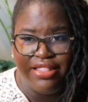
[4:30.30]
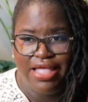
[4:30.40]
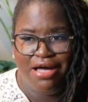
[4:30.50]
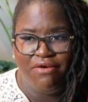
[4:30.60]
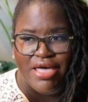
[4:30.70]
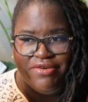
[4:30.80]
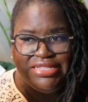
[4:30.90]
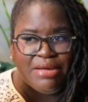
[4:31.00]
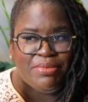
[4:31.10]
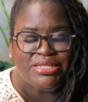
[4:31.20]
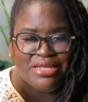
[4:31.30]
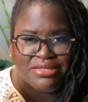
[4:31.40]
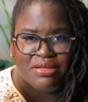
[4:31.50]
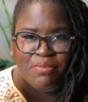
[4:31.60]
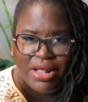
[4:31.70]
Now, every time I tell
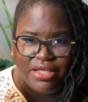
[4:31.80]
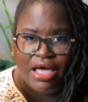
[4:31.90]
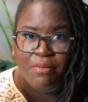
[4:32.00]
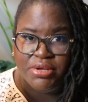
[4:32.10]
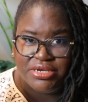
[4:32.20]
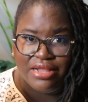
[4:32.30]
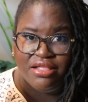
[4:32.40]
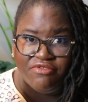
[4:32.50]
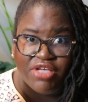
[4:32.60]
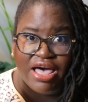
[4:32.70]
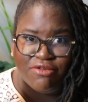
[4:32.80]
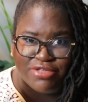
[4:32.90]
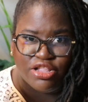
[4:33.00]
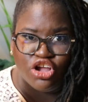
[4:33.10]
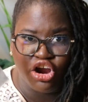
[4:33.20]
somebody how much I love The
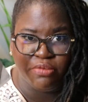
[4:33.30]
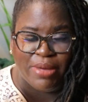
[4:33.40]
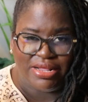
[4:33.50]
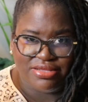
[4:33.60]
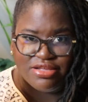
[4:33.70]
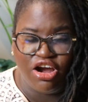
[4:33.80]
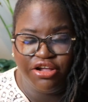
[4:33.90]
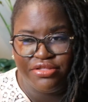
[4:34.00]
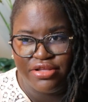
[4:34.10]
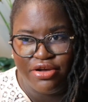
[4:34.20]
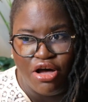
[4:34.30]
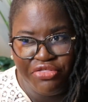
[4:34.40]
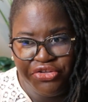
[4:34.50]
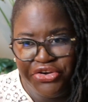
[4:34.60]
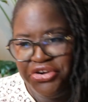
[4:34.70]
Housing Lark by this
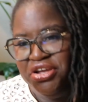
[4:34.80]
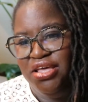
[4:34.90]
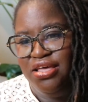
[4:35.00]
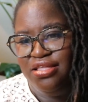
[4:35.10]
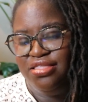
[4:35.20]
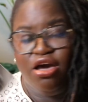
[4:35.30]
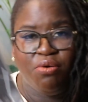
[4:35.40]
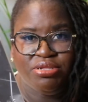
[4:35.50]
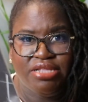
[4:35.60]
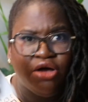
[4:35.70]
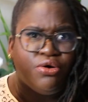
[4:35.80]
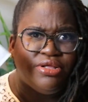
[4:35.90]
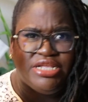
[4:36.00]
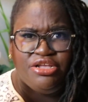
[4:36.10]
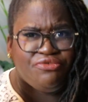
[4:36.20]
author, they always say,
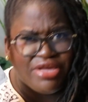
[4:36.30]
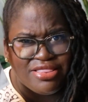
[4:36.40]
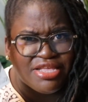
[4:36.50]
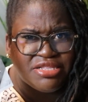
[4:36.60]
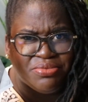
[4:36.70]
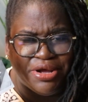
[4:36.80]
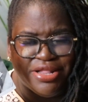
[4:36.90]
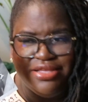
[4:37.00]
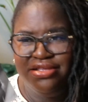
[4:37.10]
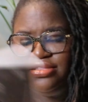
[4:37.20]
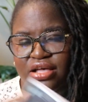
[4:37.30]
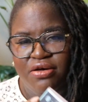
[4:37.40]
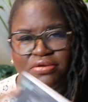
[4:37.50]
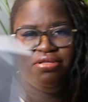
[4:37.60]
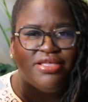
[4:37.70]
oh, did you read this one?
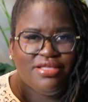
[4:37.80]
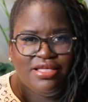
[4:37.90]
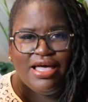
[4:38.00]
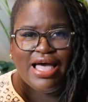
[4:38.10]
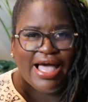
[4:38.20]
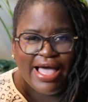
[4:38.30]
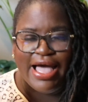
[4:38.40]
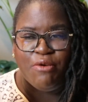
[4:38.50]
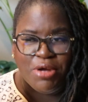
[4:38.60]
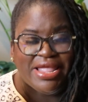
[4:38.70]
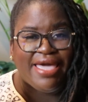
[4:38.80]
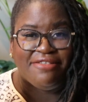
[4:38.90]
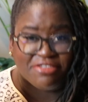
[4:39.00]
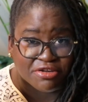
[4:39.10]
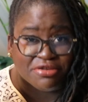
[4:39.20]
So, I want to
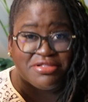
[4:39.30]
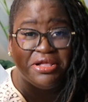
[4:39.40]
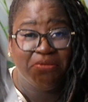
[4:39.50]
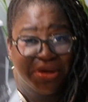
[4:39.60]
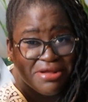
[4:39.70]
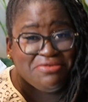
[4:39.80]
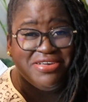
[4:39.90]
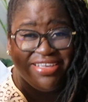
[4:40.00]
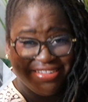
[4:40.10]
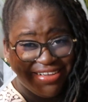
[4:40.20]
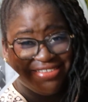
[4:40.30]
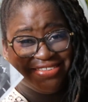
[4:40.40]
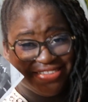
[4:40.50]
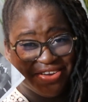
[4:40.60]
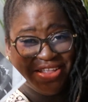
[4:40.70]
answer. So, I'm going to read
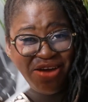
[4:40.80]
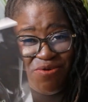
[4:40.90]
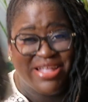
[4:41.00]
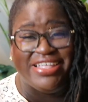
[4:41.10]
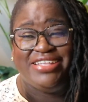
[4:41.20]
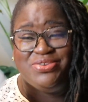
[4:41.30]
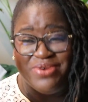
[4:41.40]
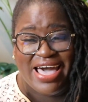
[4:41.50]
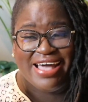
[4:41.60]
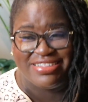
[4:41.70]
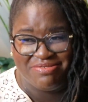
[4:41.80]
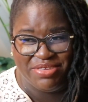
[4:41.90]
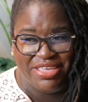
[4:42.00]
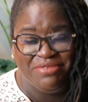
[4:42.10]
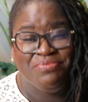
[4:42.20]
this so that when they do ask
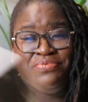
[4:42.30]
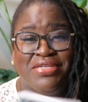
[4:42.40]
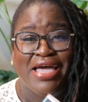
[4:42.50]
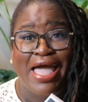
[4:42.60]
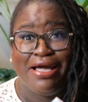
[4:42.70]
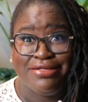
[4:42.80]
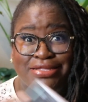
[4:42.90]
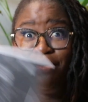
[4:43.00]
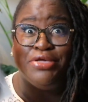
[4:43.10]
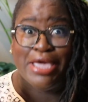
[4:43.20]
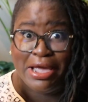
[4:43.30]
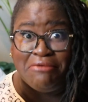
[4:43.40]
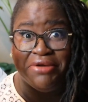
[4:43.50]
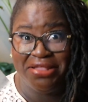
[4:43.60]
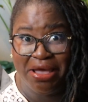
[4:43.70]
me, I can say, oh yeah, I
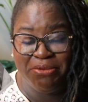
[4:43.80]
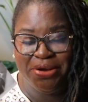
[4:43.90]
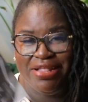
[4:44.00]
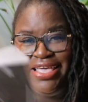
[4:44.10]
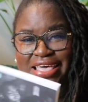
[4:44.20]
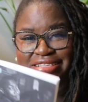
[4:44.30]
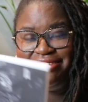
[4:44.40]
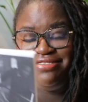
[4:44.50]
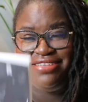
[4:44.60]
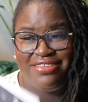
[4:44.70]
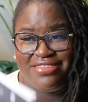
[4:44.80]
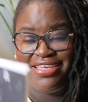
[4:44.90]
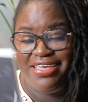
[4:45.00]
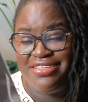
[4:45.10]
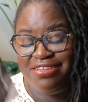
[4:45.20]
read that one. So this
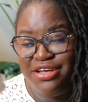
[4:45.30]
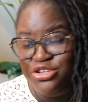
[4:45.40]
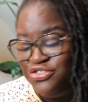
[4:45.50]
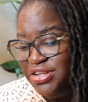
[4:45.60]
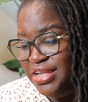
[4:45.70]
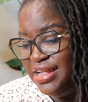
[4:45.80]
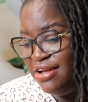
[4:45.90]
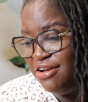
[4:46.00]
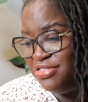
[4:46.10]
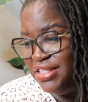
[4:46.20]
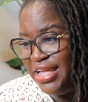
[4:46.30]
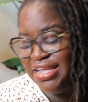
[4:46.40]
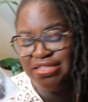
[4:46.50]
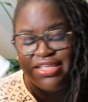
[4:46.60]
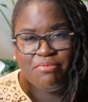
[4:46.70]
is a Trinidadian author, like
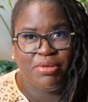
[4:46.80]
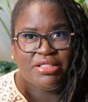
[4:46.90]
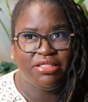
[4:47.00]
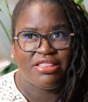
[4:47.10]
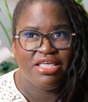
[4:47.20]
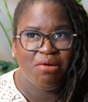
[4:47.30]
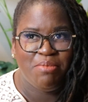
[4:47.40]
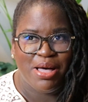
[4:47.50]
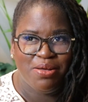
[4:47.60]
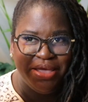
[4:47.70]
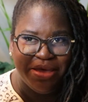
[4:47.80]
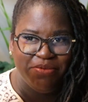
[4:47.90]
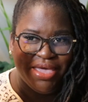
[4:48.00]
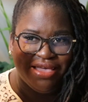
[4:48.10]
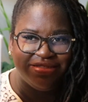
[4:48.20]
I said, but the thing about
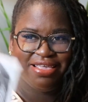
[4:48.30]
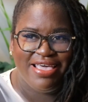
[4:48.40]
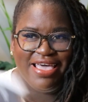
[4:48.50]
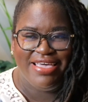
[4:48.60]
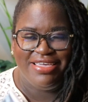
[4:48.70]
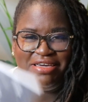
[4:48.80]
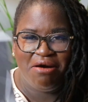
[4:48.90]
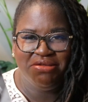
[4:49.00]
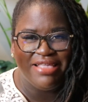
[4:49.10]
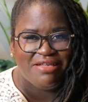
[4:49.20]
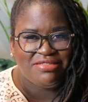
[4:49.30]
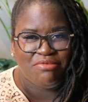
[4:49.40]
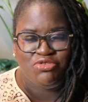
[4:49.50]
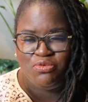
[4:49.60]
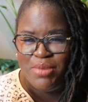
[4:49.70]
him is he always has
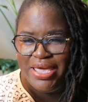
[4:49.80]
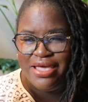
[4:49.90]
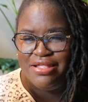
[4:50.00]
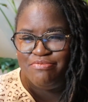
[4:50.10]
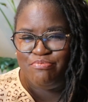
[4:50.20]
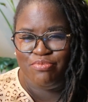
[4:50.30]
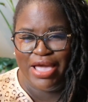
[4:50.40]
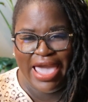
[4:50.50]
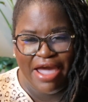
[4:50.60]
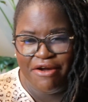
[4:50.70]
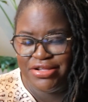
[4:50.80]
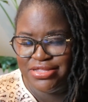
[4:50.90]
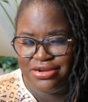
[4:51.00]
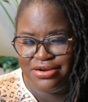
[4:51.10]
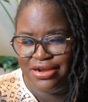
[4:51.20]
some Jamaican
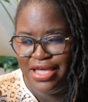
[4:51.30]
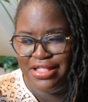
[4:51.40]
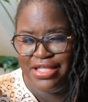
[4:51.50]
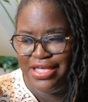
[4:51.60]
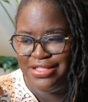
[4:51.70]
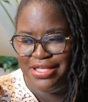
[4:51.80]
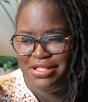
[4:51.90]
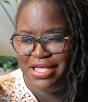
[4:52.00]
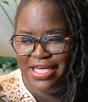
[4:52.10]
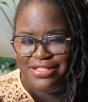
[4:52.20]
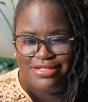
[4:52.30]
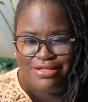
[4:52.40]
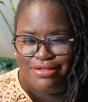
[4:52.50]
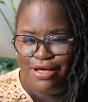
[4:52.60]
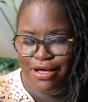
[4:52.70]
character and and and, and
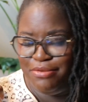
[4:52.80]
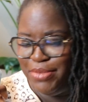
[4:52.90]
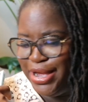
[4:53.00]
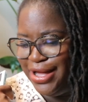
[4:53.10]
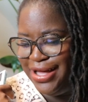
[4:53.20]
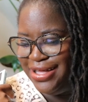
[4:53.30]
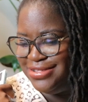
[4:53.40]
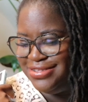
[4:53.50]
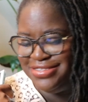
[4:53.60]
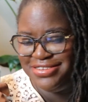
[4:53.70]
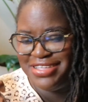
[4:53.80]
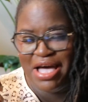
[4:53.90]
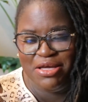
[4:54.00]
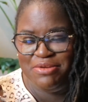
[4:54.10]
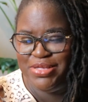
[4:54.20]
oh my god it's just
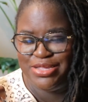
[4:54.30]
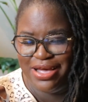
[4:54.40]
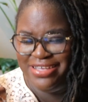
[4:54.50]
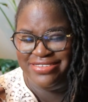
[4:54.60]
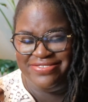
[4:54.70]
how he be talking